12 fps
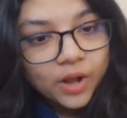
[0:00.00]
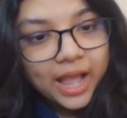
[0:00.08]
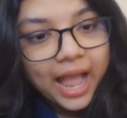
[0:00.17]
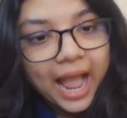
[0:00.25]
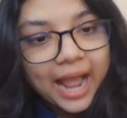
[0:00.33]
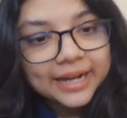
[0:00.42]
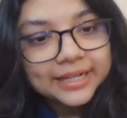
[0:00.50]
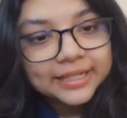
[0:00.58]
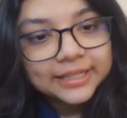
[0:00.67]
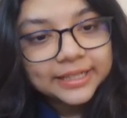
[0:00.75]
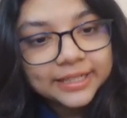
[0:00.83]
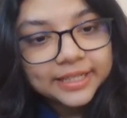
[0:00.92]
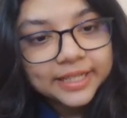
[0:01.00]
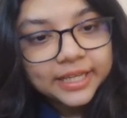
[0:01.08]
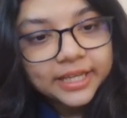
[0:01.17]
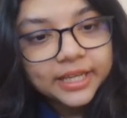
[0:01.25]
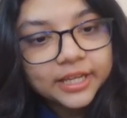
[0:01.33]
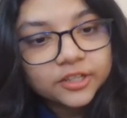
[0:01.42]

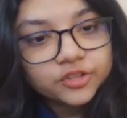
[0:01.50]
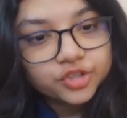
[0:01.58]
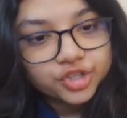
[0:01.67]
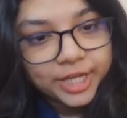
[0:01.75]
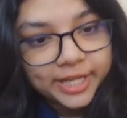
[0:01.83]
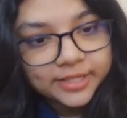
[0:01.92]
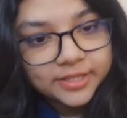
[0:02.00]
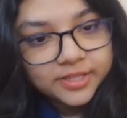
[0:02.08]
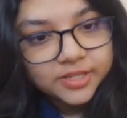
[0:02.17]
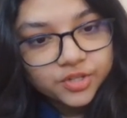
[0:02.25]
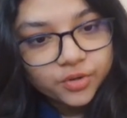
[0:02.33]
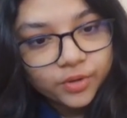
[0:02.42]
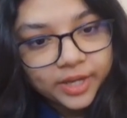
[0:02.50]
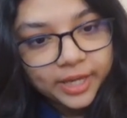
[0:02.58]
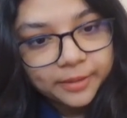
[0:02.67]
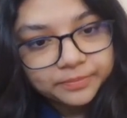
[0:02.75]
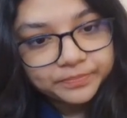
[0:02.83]
antigens. Okay.